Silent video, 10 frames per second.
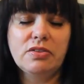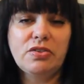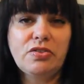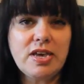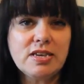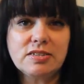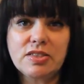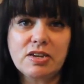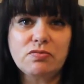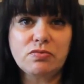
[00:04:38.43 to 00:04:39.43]
The thing is,
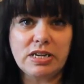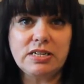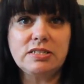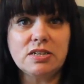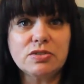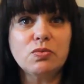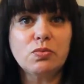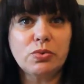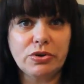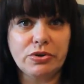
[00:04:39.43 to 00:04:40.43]
that really
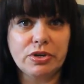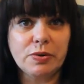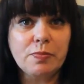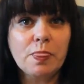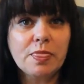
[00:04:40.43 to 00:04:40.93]
doesn't work.